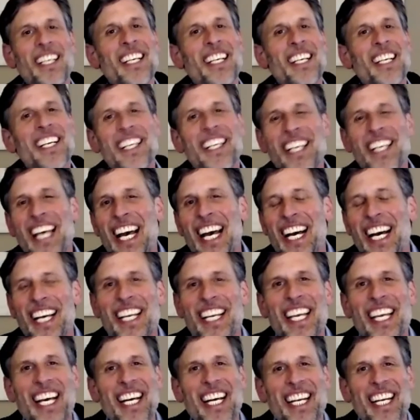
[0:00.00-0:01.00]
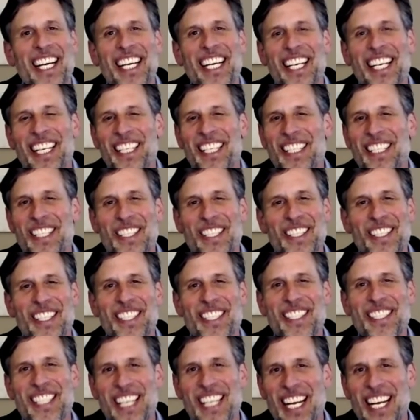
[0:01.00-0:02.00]
Yeah, again, I, it's a
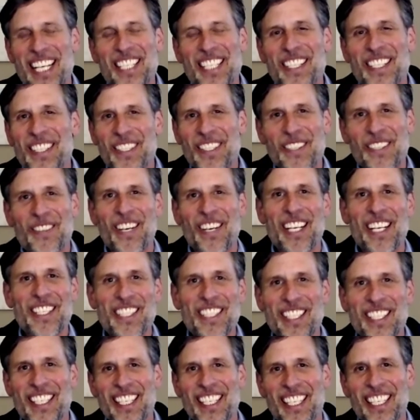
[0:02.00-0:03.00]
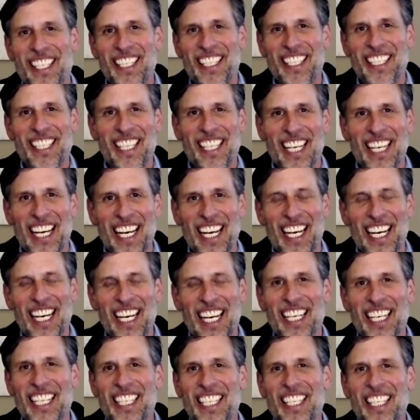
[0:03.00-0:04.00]
it's an excellent question, and uh,